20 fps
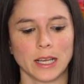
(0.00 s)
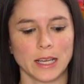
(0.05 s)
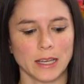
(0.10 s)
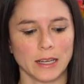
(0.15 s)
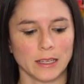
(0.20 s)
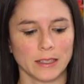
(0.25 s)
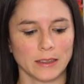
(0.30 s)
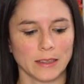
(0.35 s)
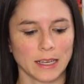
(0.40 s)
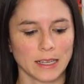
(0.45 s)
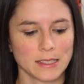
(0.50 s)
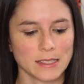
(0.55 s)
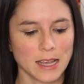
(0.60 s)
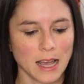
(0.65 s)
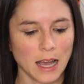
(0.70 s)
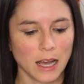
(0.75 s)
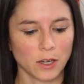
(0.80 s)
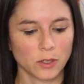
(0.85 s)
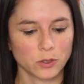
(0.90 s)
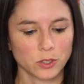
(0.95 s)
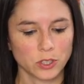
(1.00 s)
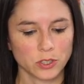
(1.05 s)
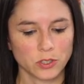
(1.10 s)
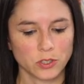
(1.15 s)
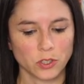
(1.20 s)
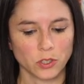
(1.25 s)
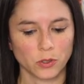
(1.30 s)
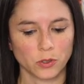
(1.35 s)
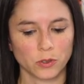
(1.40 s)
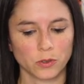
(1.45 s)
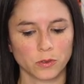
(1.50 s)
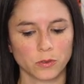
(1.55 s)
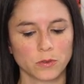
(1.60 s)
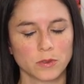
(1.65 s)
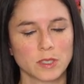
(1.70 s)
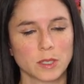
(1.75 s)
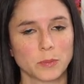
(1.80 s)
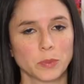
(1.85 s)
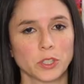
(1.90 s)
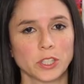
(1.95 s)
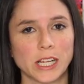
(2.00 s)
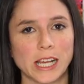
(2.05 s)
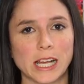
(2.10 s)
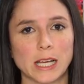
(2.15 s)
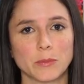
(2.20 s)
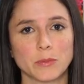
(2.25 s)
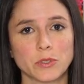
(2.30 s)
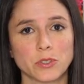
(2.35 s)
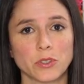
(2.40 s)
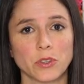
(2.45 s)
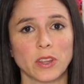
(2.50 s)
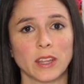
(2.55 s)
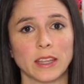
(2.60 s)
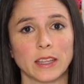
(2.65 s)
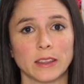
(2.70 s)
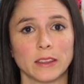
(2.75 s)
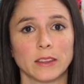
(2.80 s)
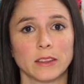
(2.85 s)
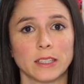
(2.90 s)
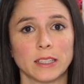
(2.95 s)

and that's how to sew zipper tabs so that,